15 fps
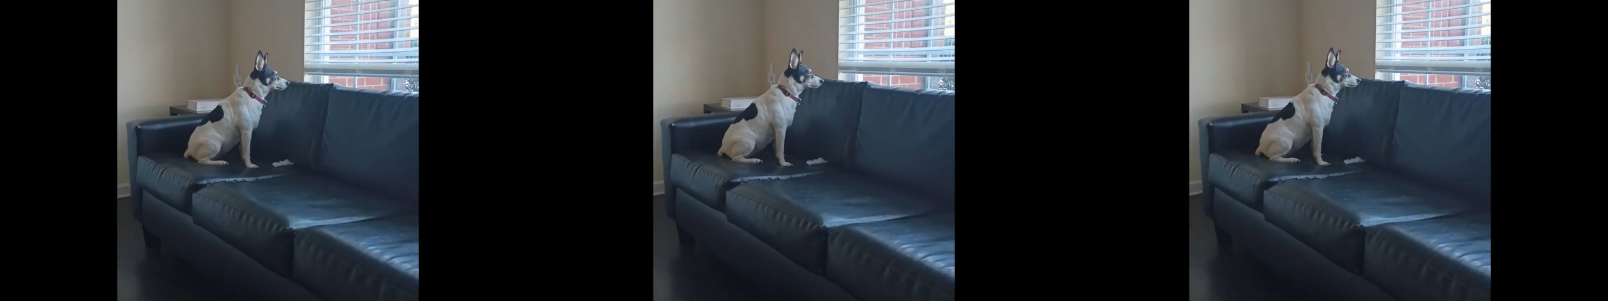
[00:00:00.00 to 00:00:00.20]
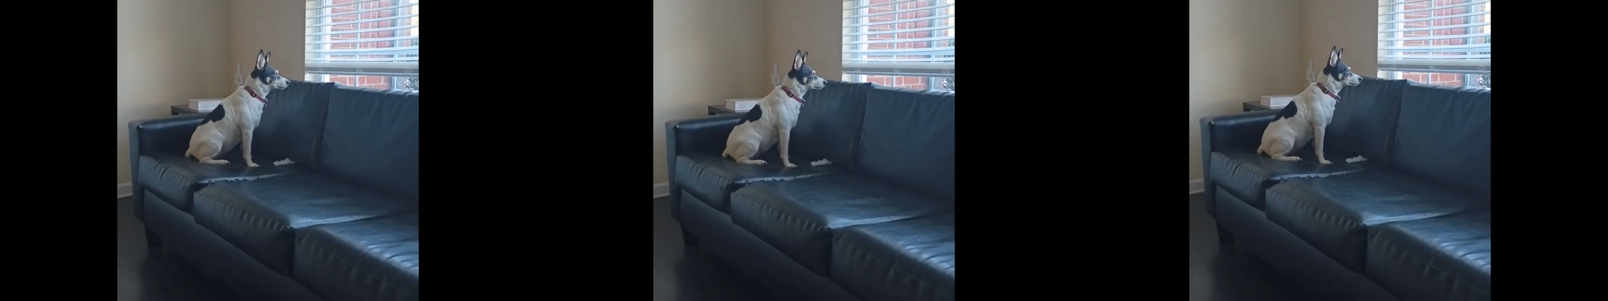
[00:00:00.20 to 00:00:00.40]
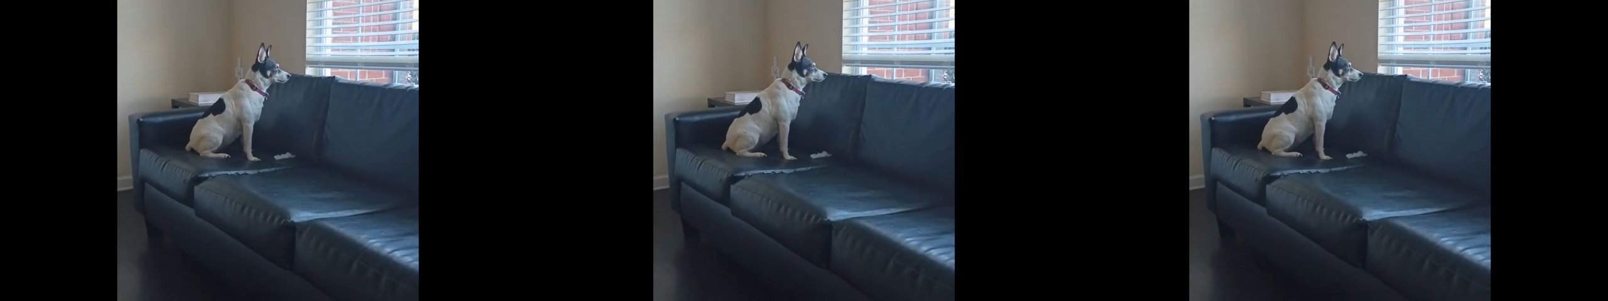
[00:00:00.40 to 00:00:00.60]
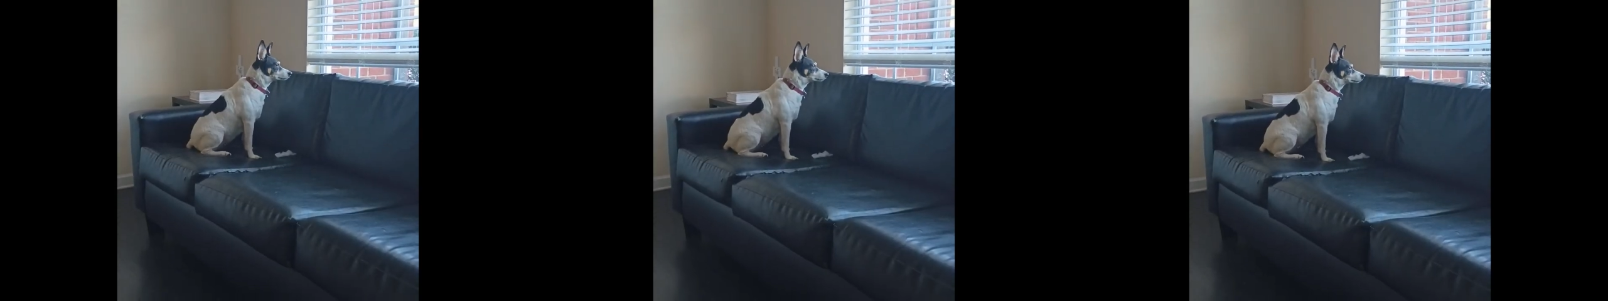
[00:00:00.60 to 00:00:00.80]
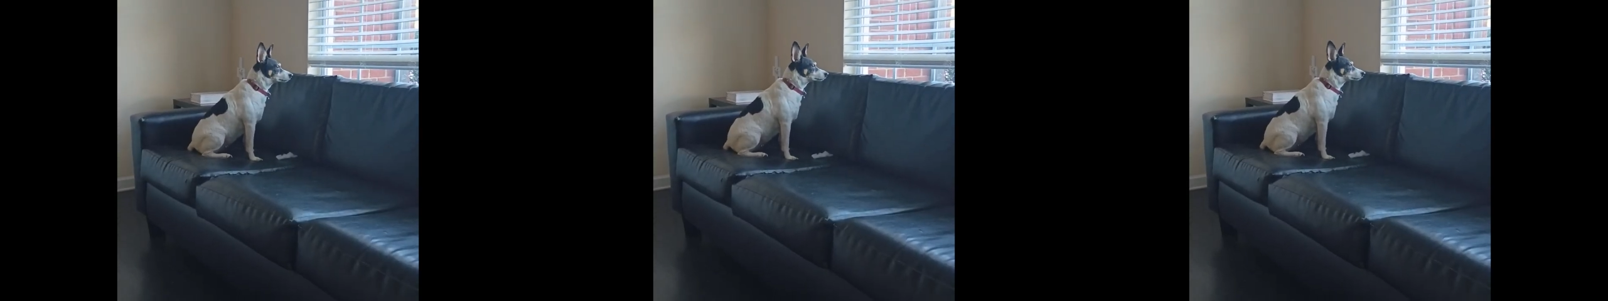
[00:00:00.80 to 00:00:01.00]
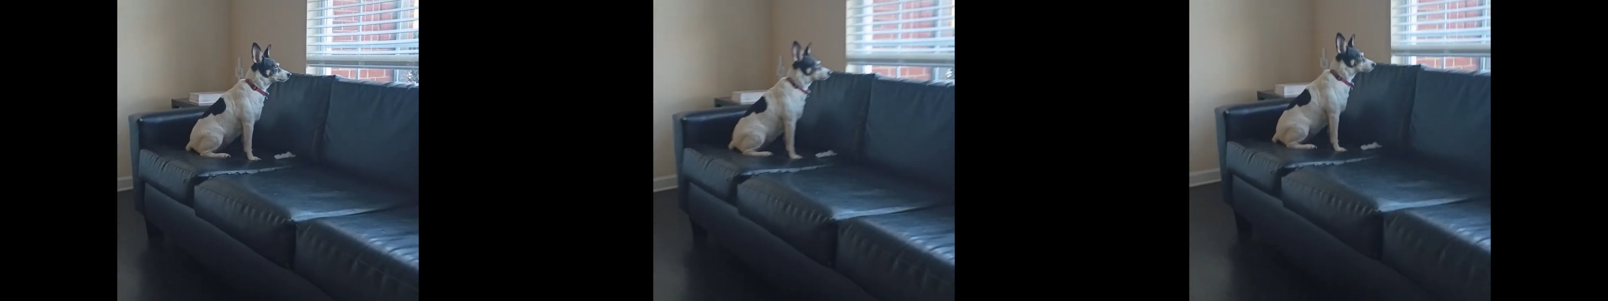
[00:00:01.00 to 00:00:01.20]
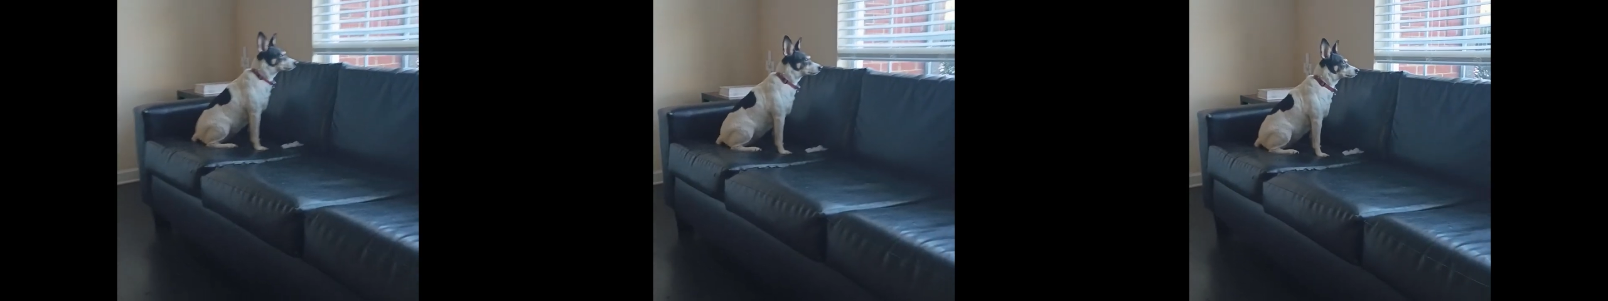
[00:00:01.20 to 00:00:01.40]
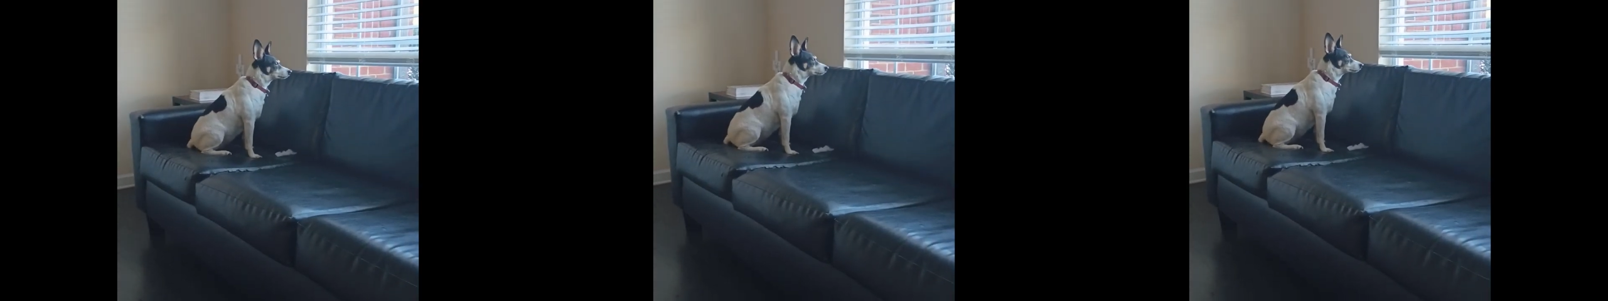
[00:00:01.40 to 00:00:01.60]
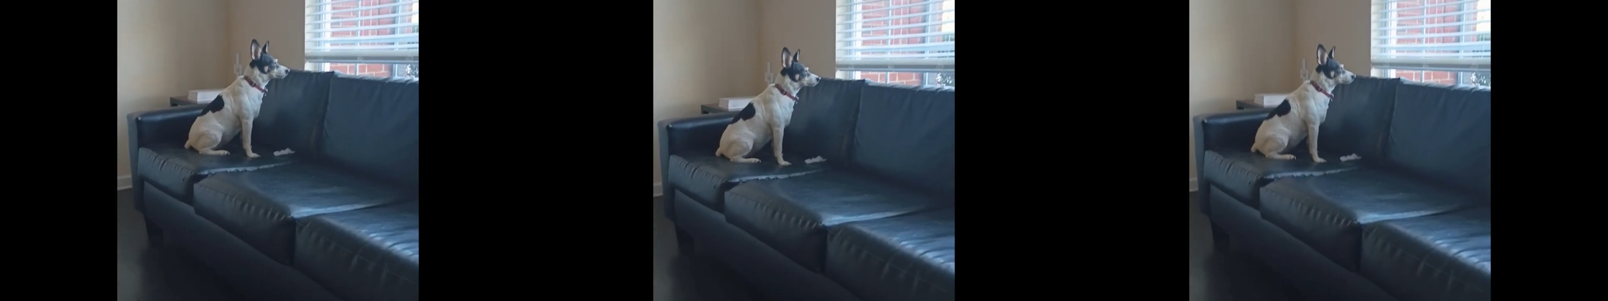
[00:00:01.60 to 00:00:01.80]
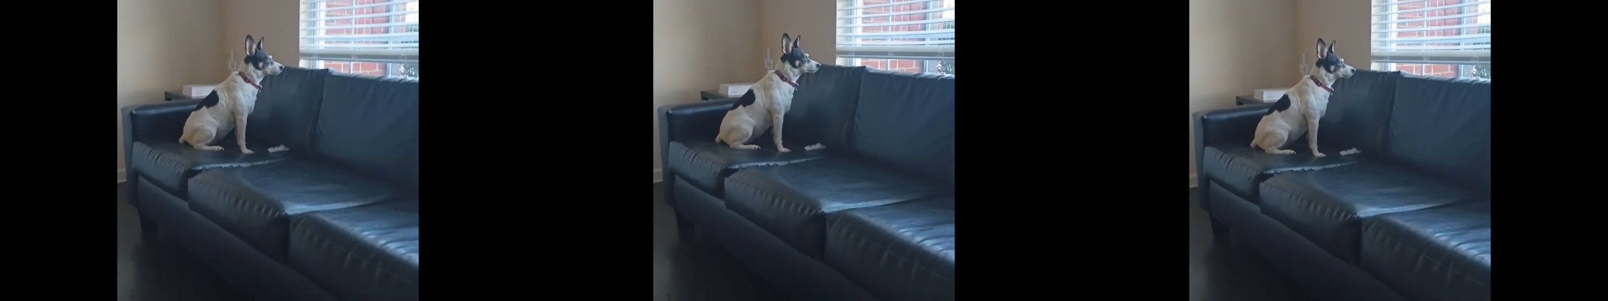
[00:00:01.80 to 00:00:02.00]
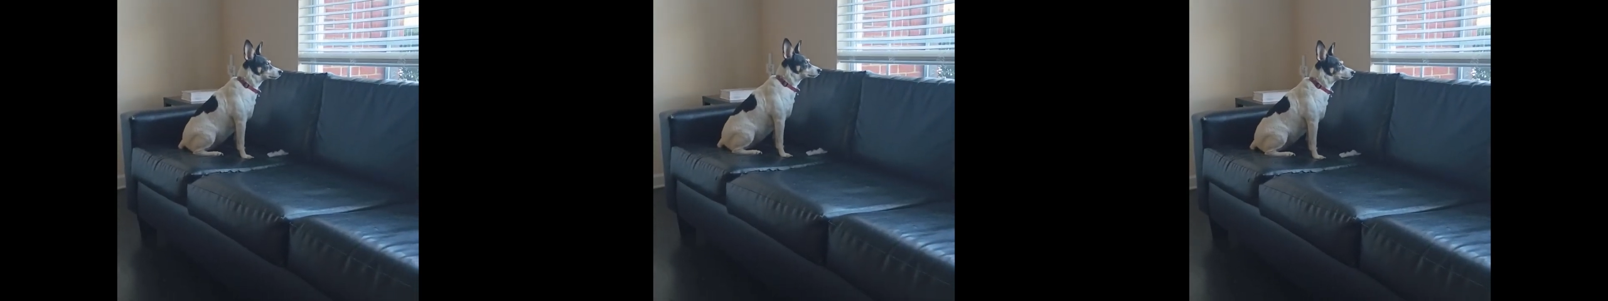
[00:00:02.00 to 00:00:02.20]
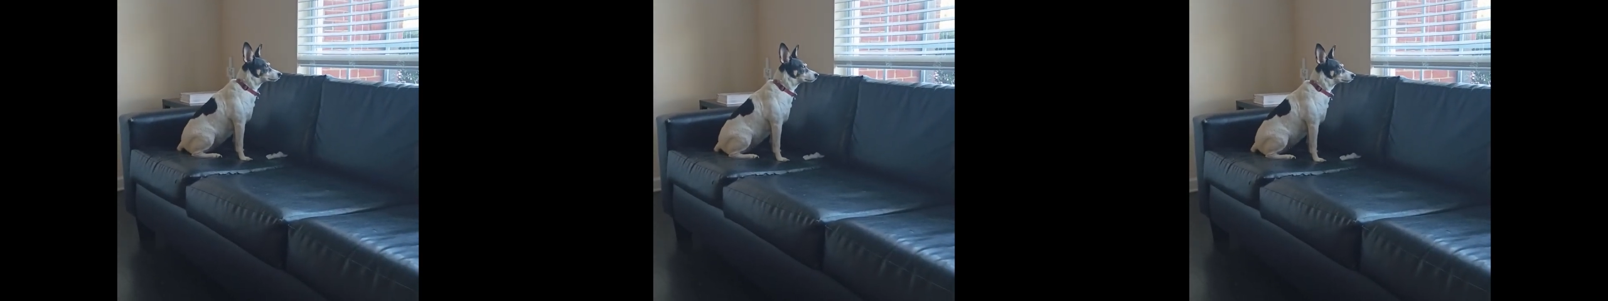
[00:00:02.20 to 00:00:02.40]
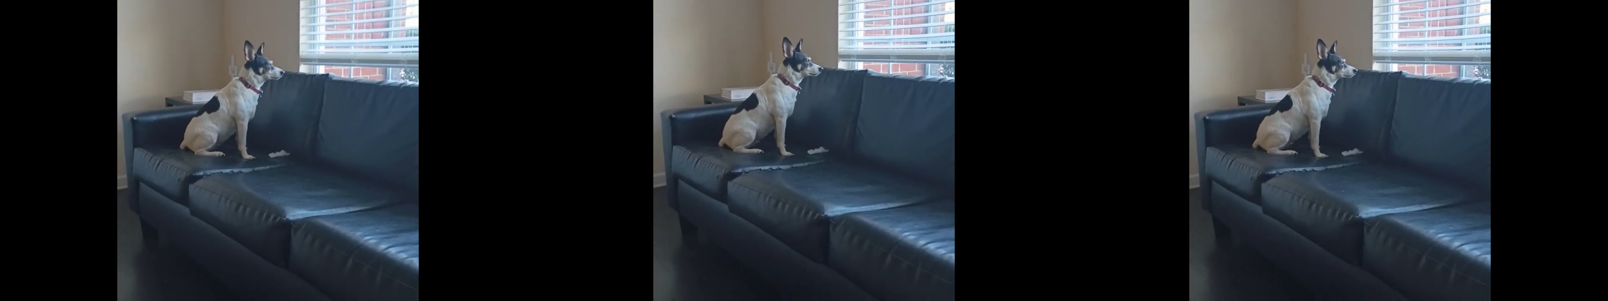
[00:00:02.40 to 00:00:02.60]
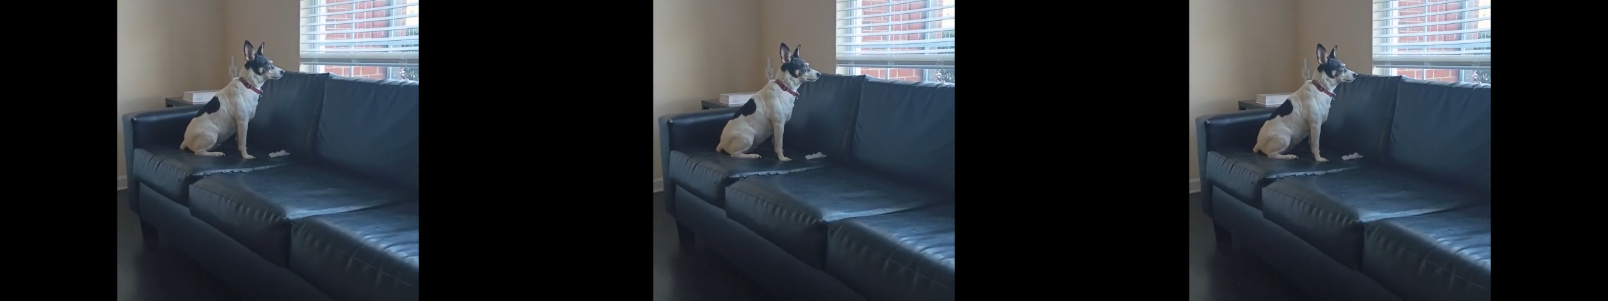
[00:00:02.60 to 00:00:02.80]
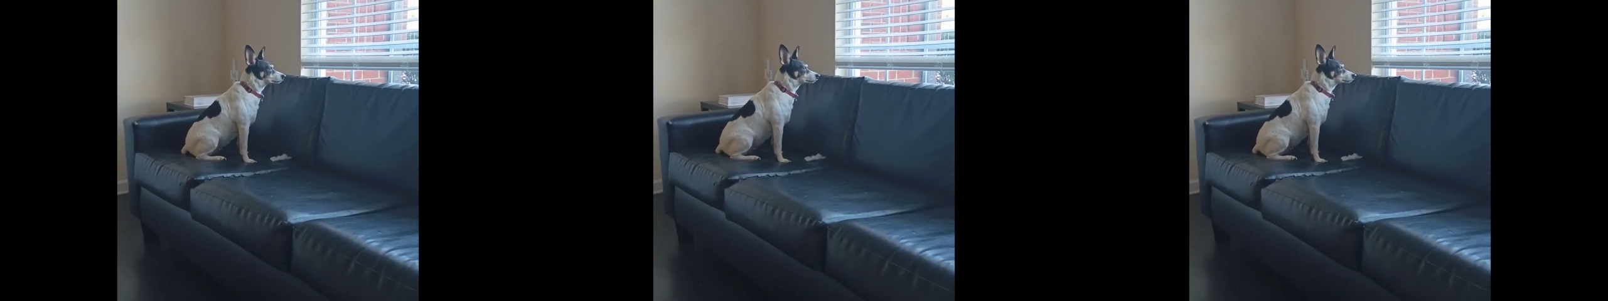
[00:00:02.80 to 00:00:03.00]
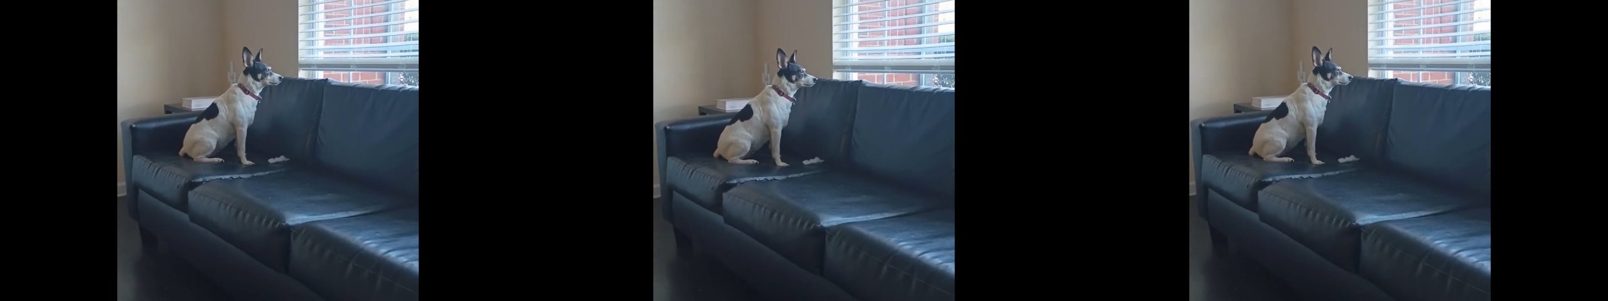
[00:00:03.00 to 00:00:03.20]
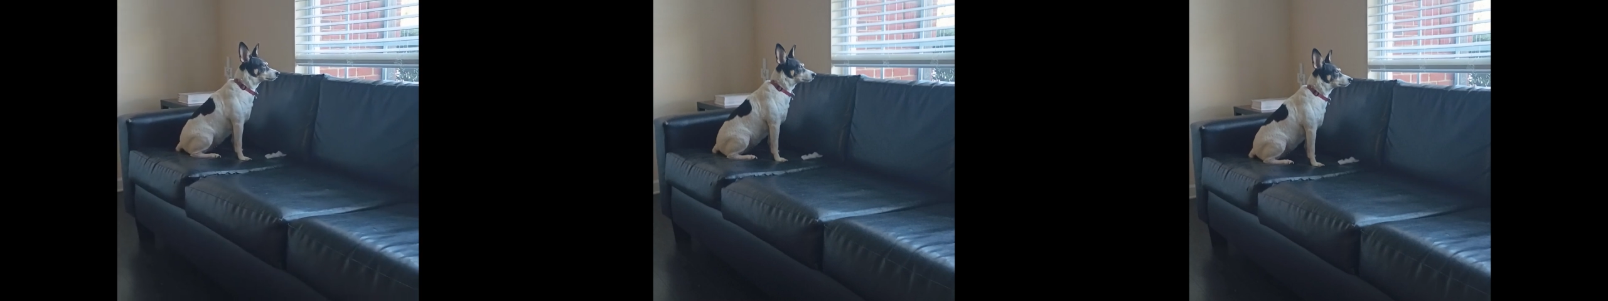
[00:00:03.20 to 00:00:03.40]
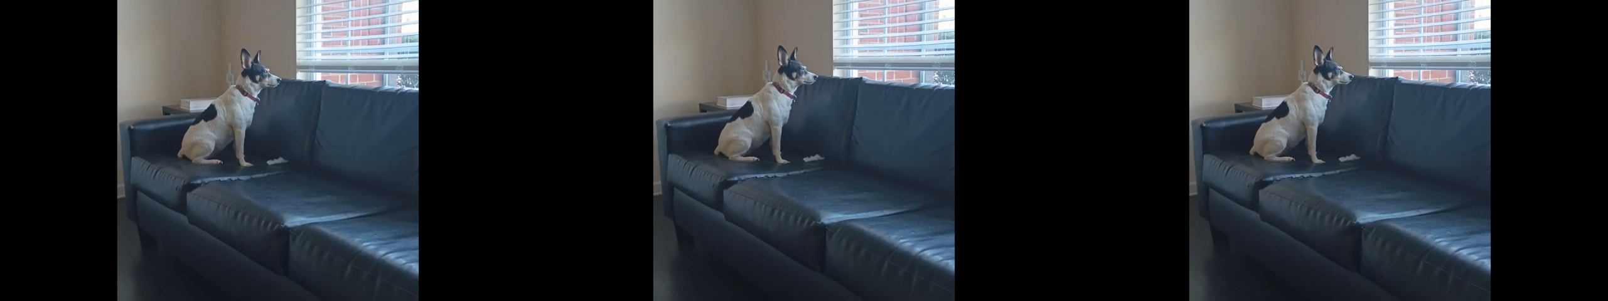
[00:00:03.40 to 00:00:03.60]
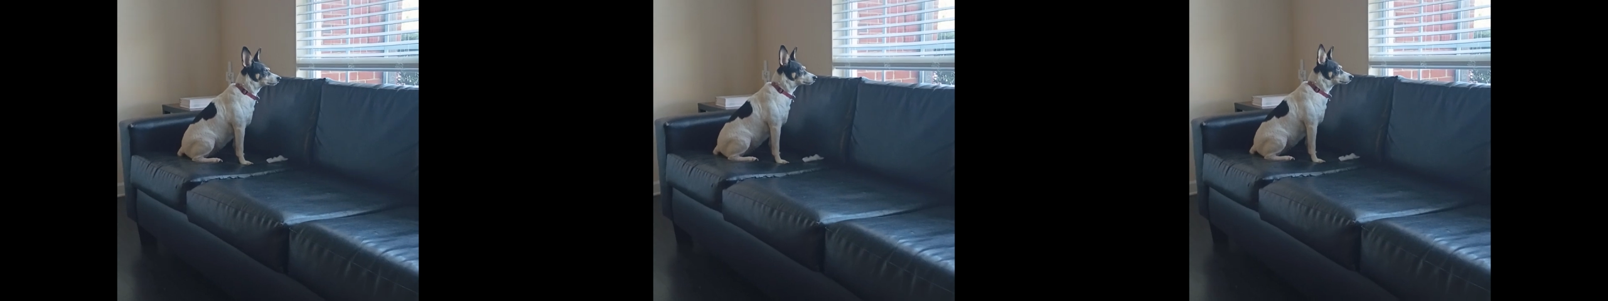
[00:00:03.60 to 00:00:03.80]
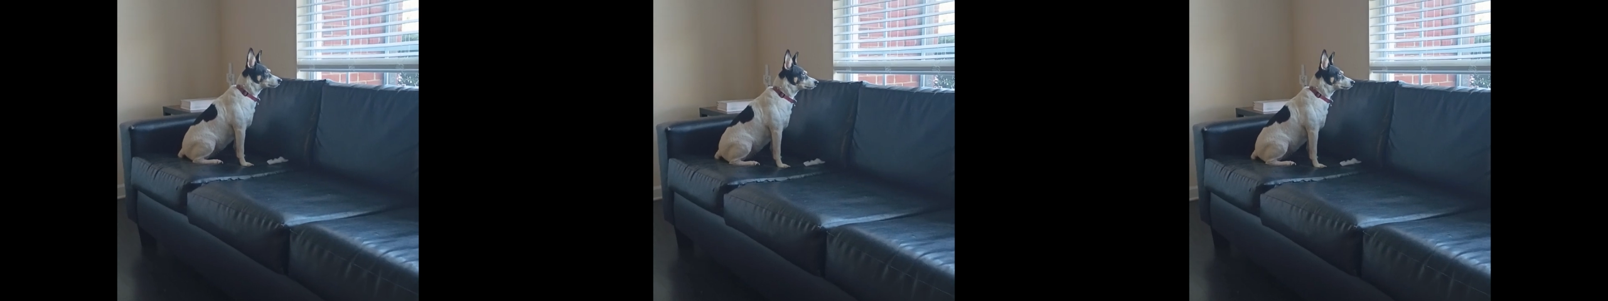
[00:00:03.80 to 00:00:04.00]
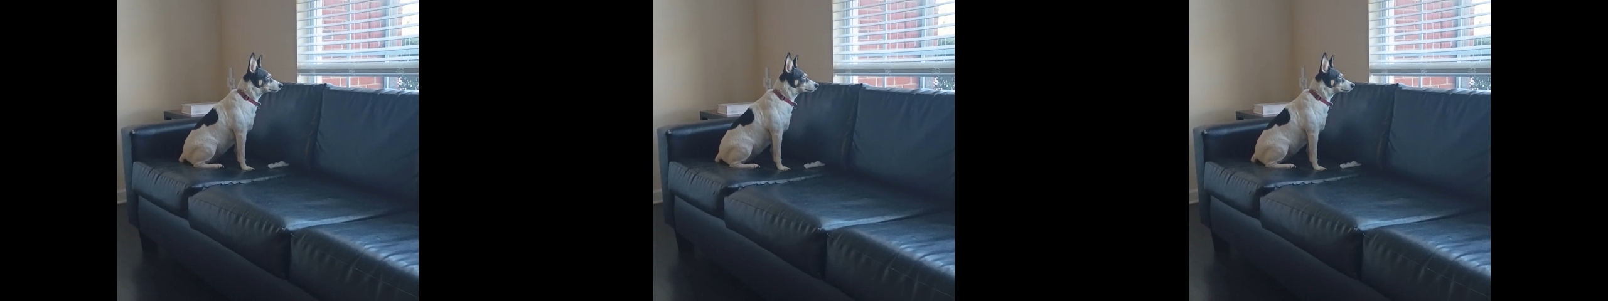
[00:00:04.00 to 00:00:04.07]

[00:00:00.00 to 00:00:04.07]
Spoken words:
(no speaker visible)